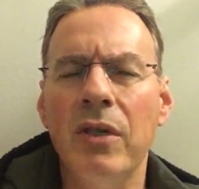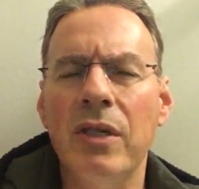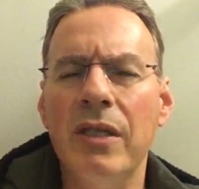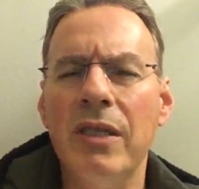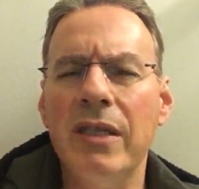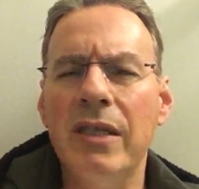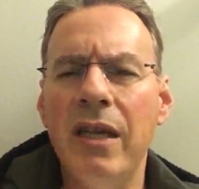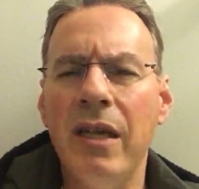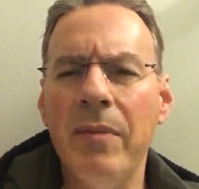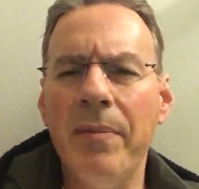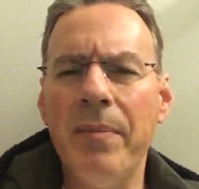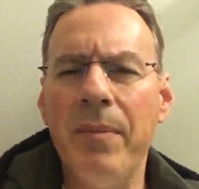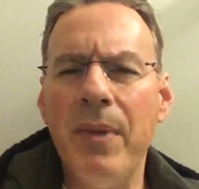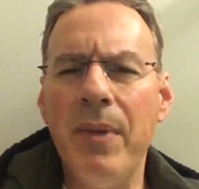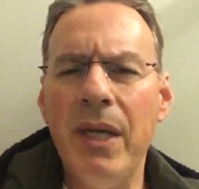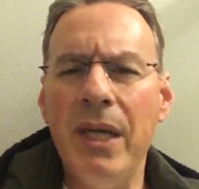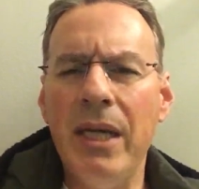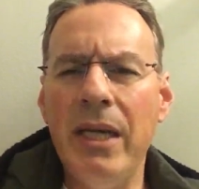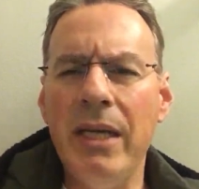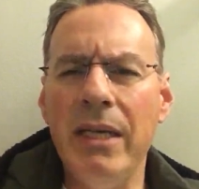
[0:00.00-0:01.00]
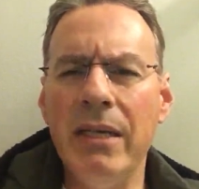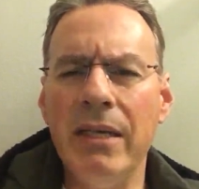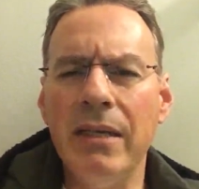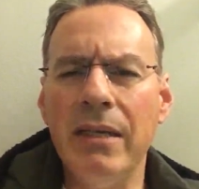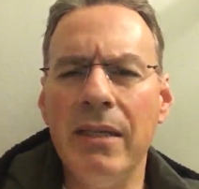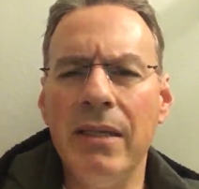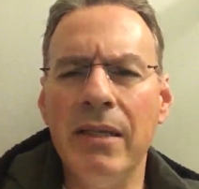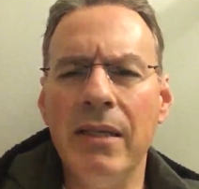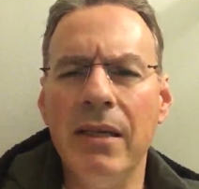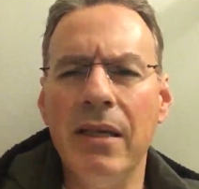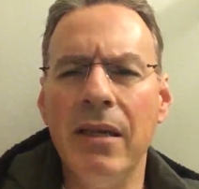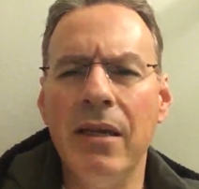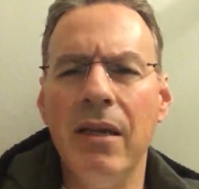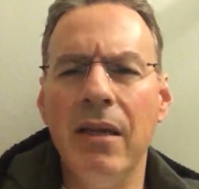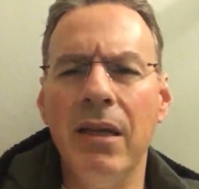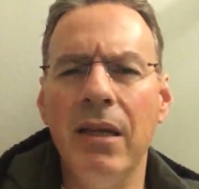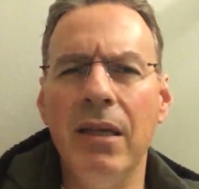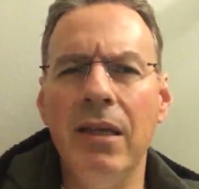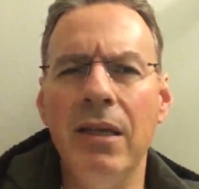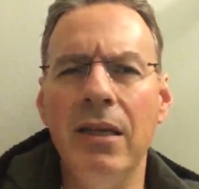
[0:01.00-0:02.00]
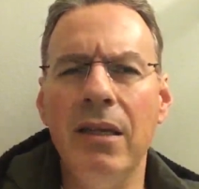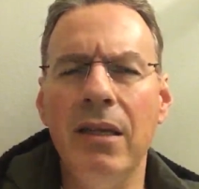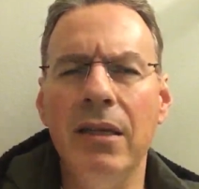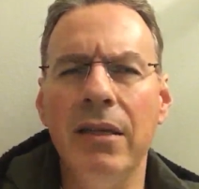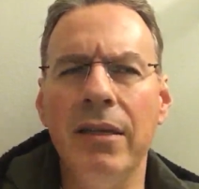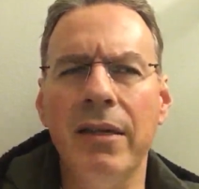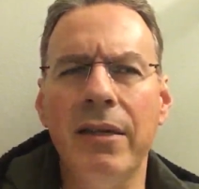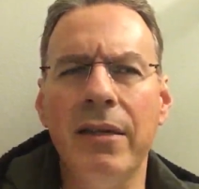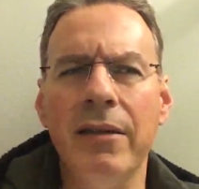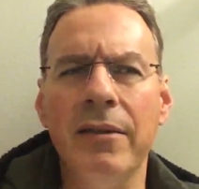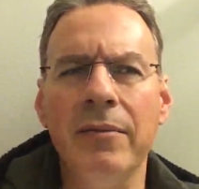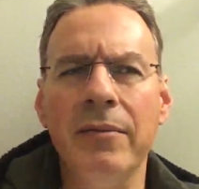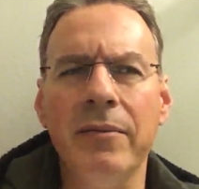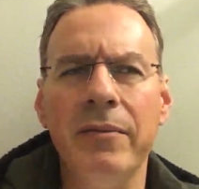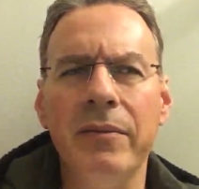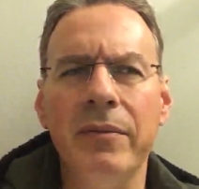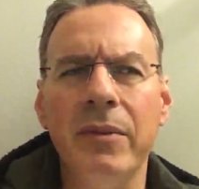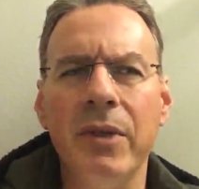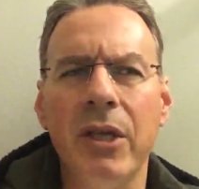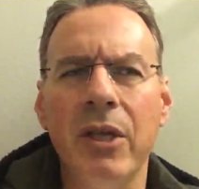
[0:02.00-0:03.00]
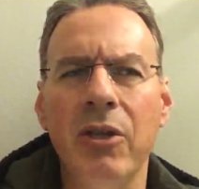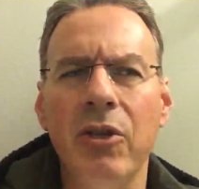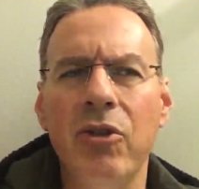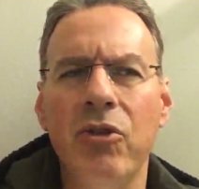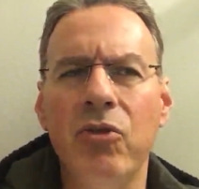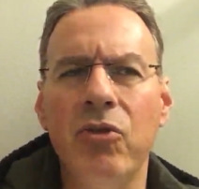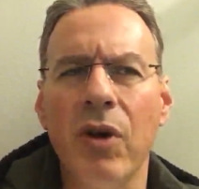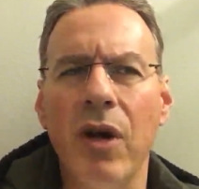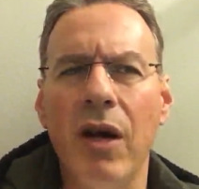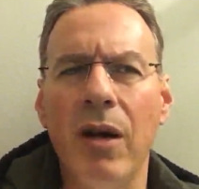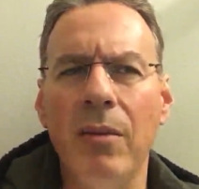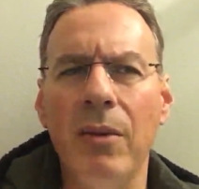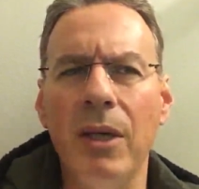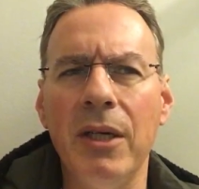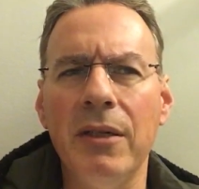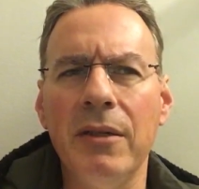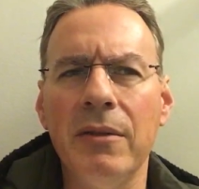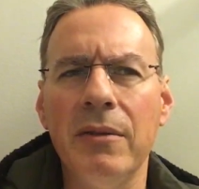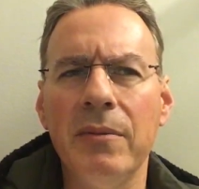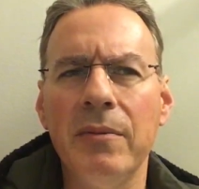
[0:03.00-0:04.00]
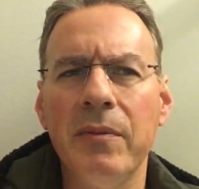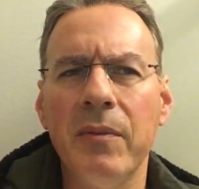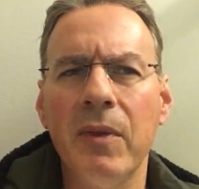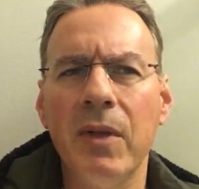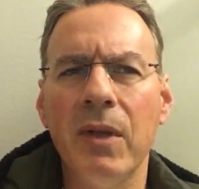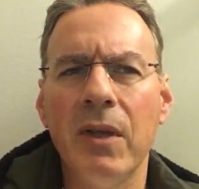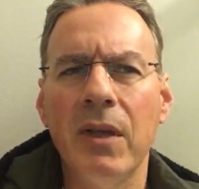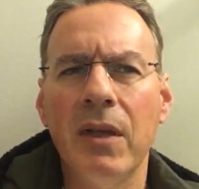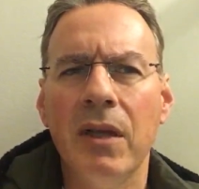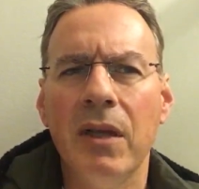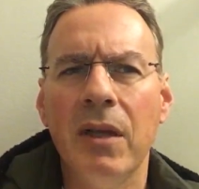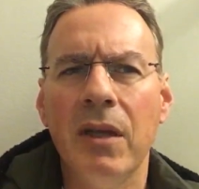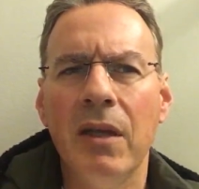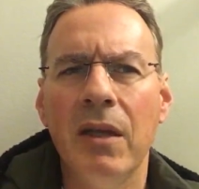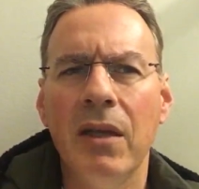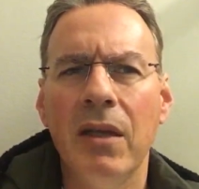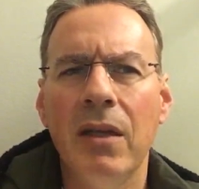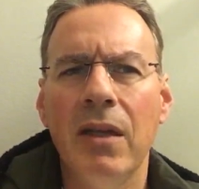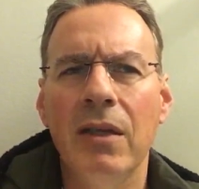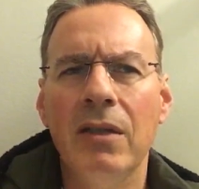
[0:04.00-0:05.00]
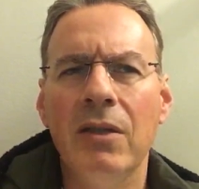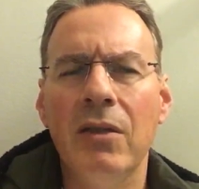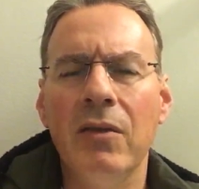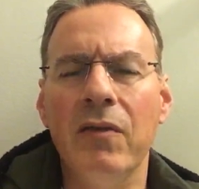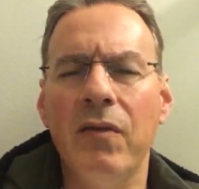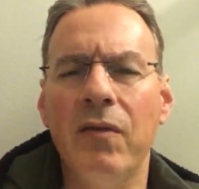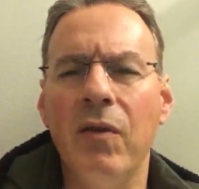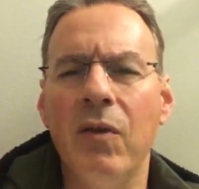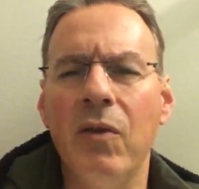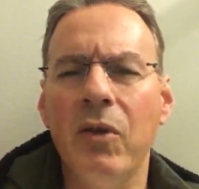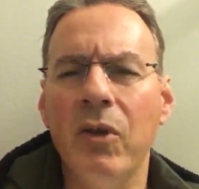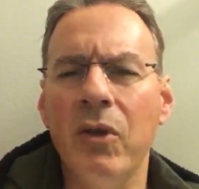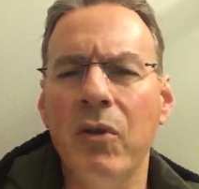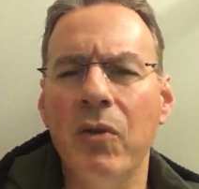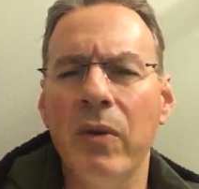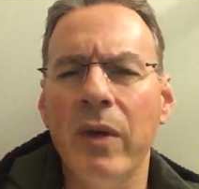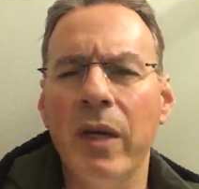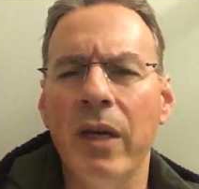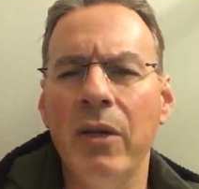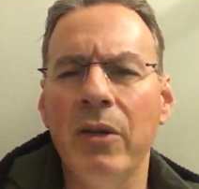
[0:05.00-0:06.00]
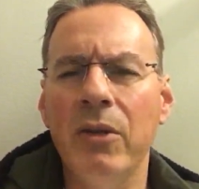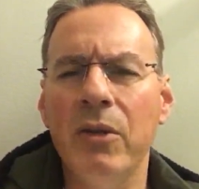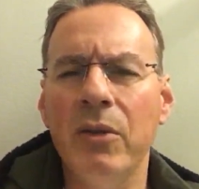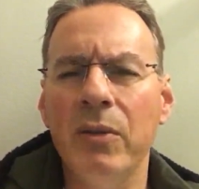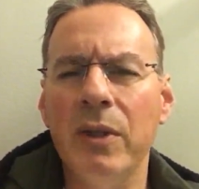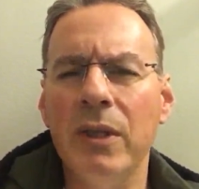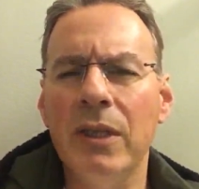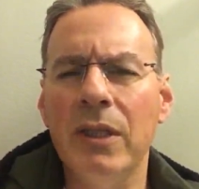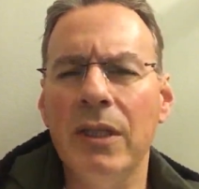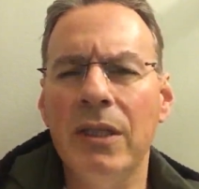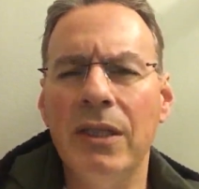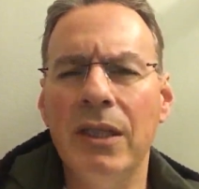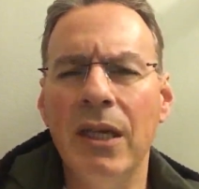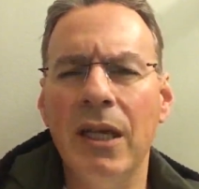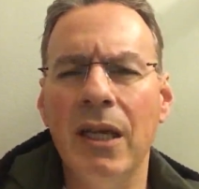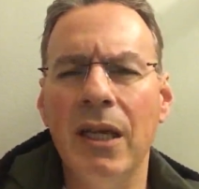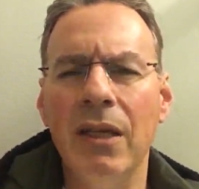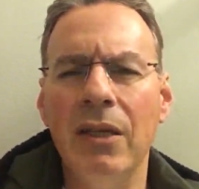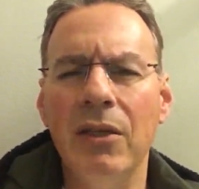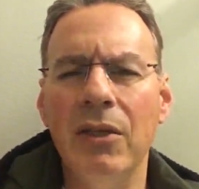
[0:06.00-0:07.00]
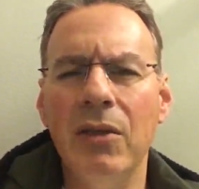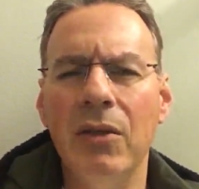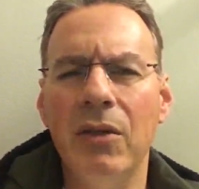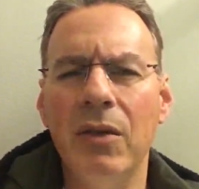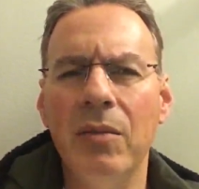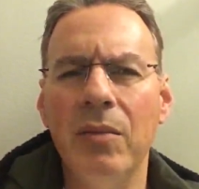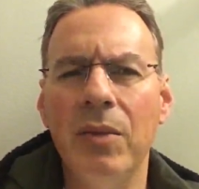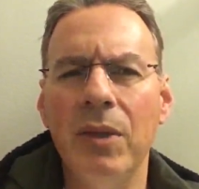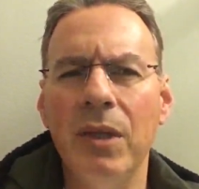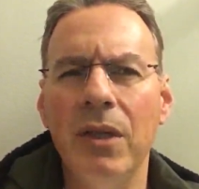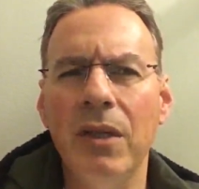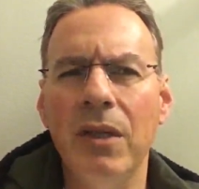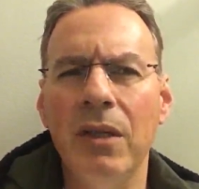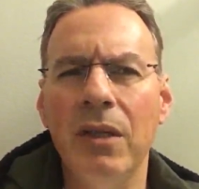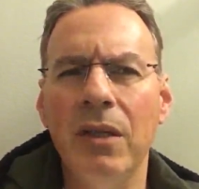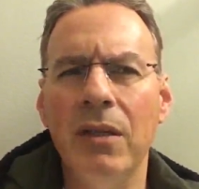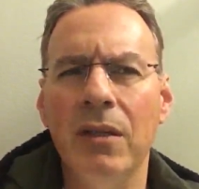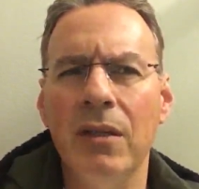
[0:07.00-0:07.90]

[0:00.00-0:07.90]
a set piece in the drama that's unfolding around you. Instead, you could be,